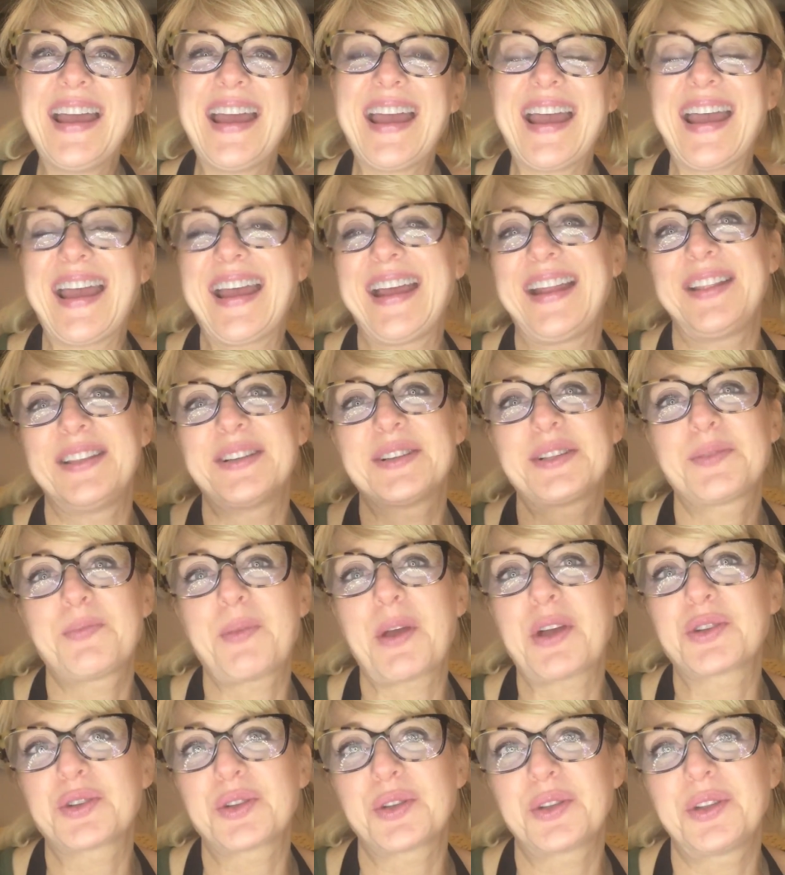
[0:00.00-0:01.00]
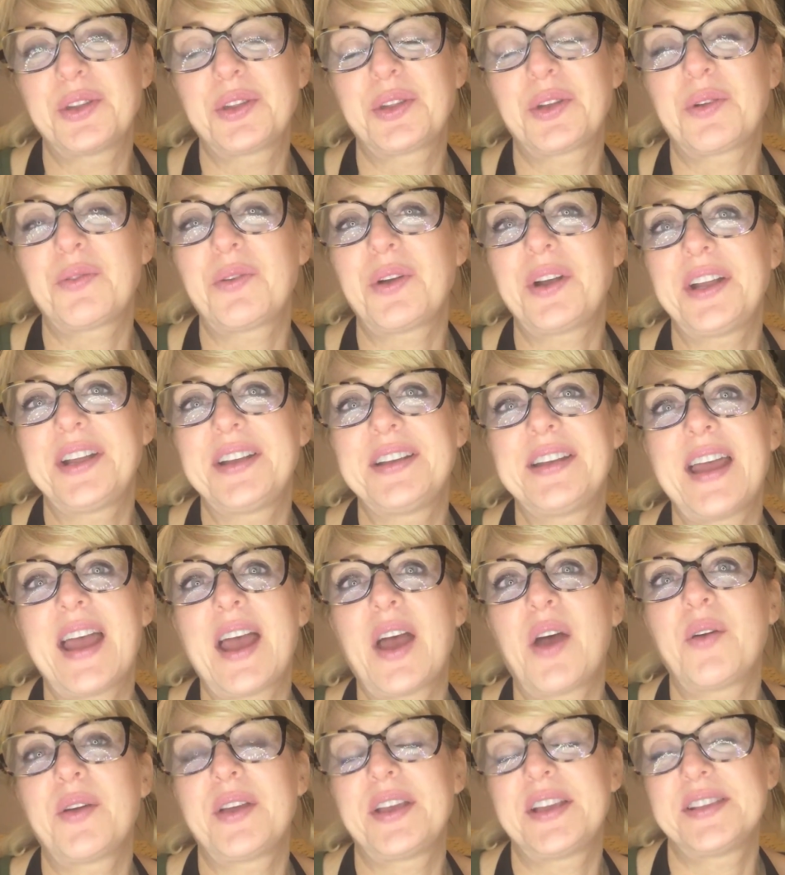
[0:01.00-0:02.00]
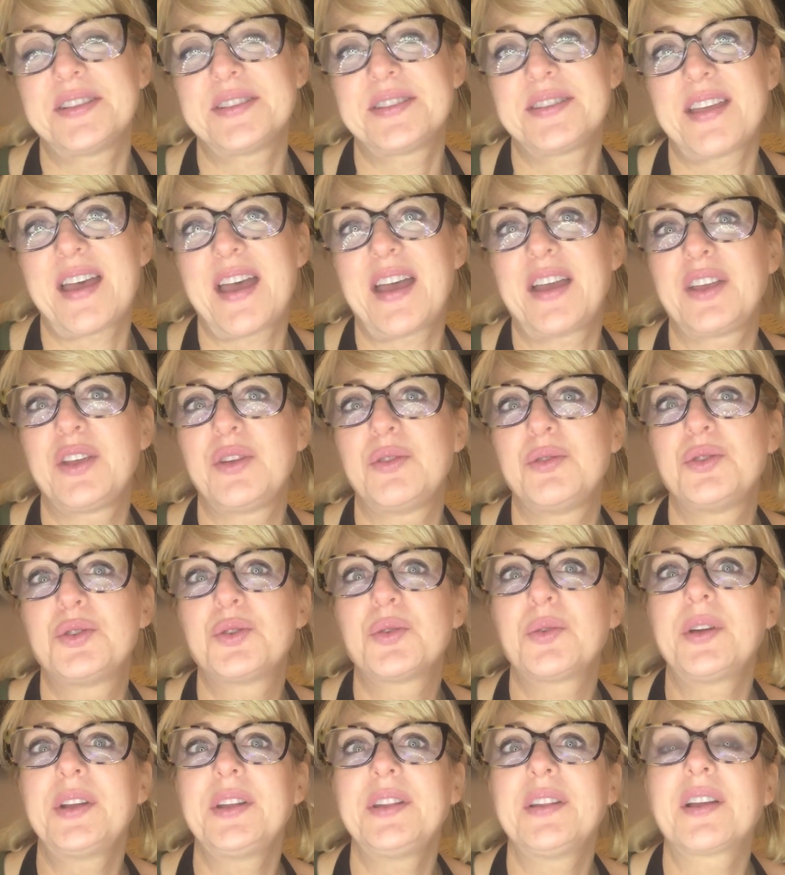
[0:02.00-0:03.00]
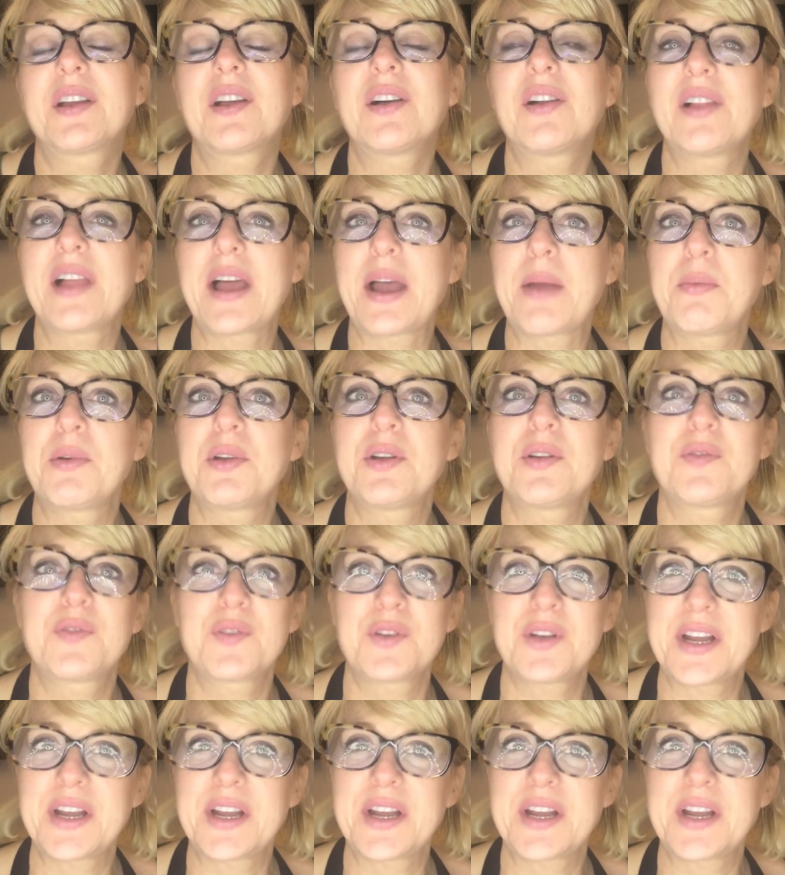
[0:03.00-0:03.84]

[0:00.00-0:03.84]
And the special that they're running now is that you join the Collaborative for